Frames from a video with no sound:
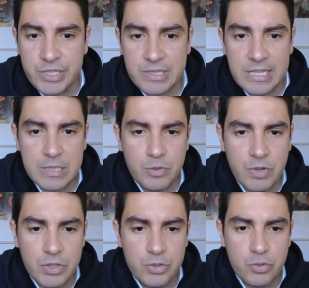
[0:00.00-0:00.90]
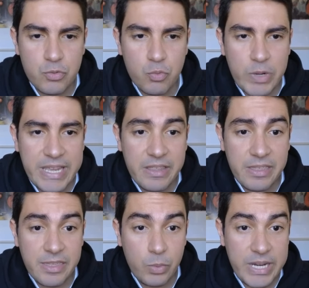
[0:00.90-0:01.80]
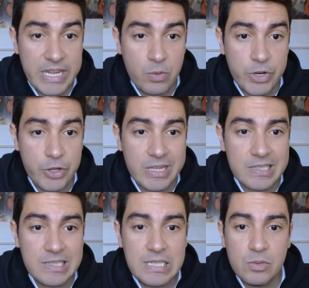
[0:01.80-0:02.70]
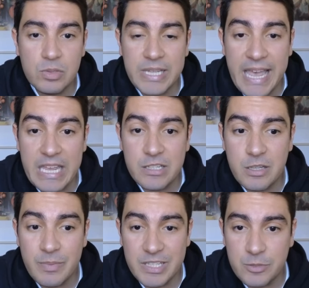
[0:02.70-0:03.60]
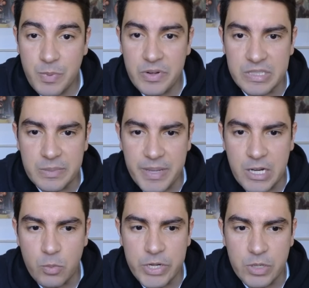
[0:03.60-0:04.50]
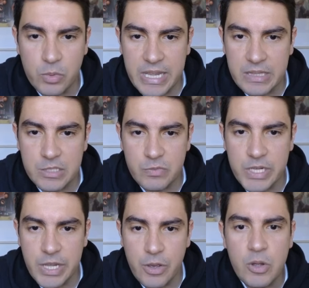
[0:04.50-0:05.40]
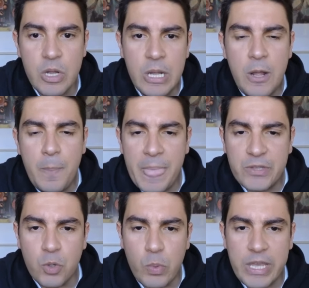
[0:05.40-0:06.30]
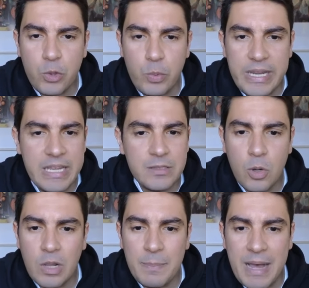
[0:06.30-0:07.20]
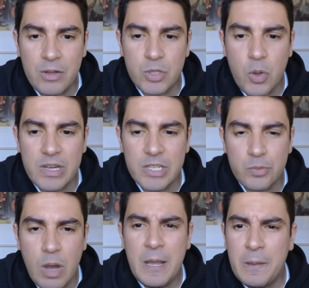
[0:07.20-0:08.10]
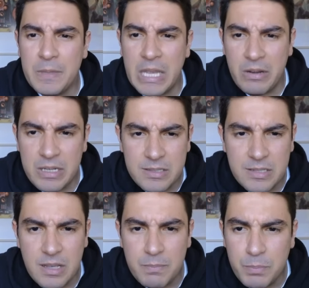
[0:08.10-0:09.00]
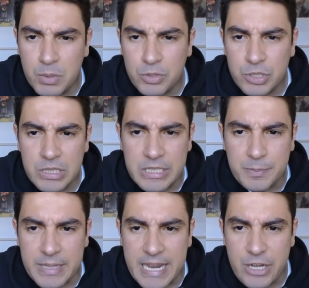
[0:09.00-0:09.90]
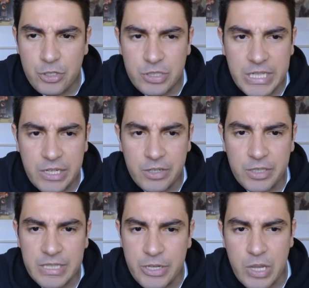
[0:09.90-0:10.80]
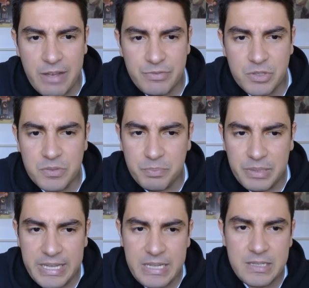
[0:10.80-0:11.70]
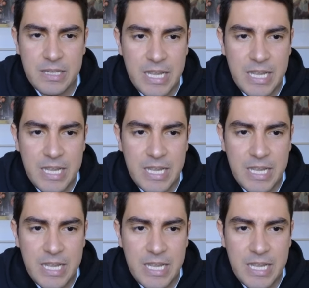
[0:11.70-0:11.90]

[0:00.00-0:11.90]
So let's move on to week 3, where you can still gain some experience depending on when you're looking at this video. So week 3 is all about token swap. There is some bullshit explanation here that you have to complete.